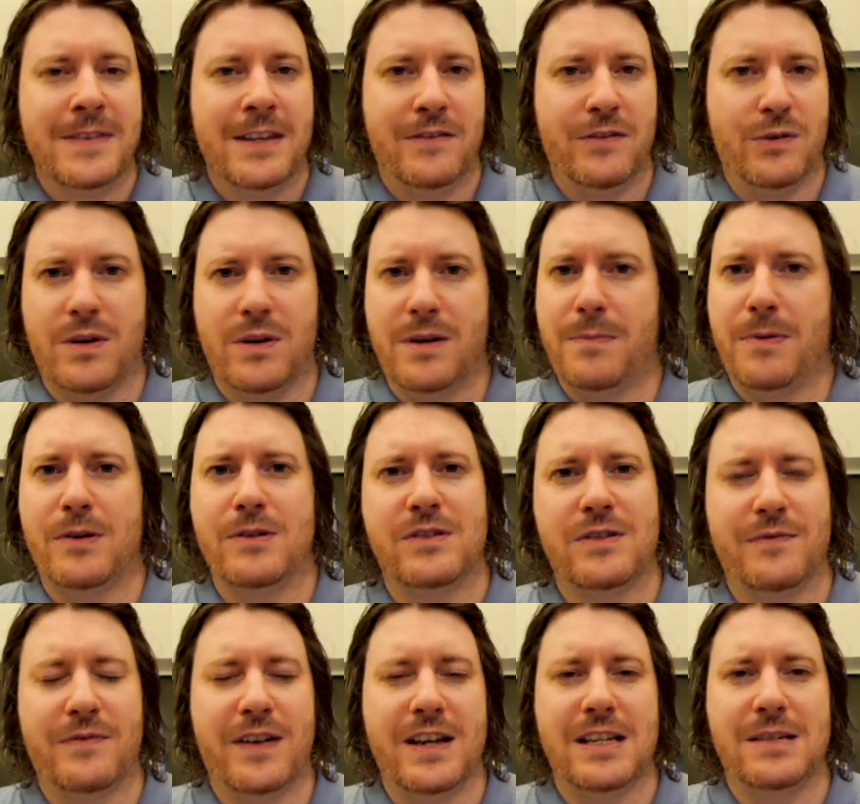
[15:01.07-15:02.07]
If to post
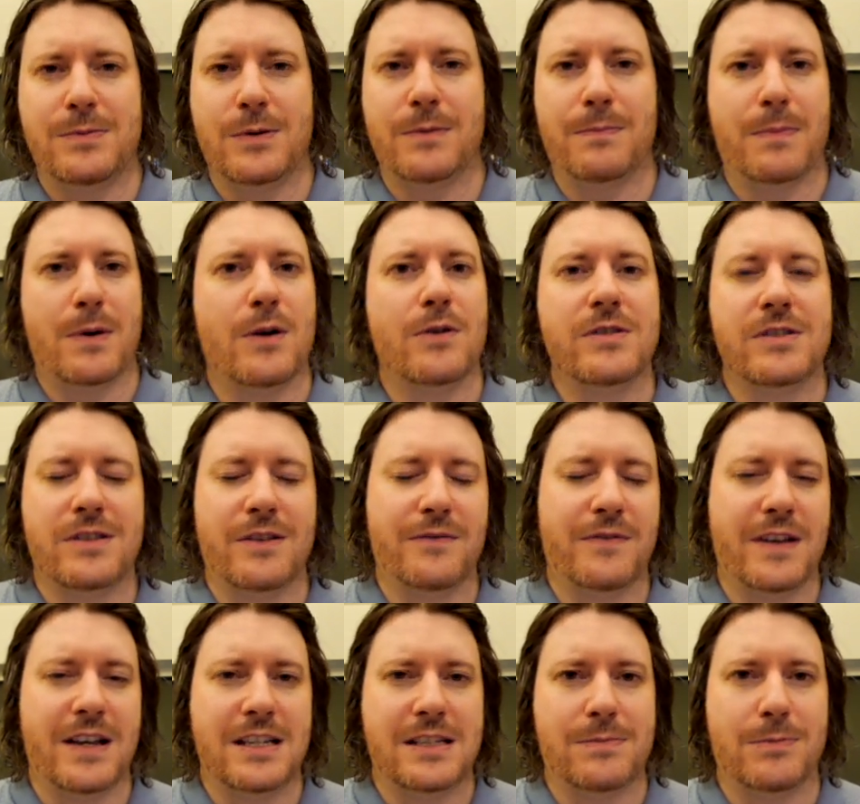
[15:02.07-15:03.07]
on Facebook, post on
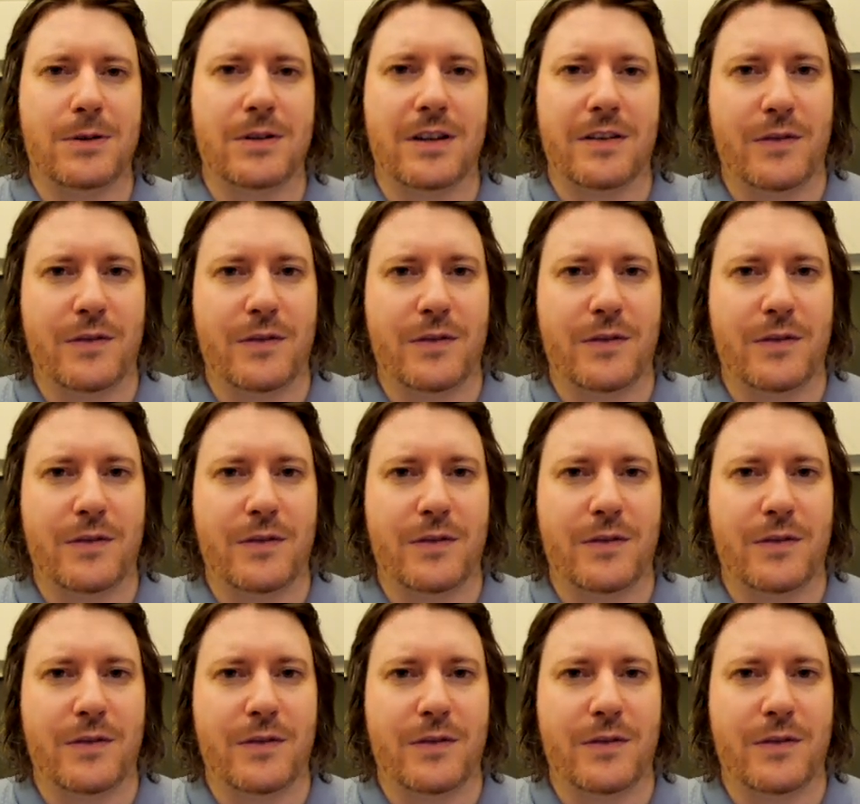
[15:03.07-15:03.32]
Facebook.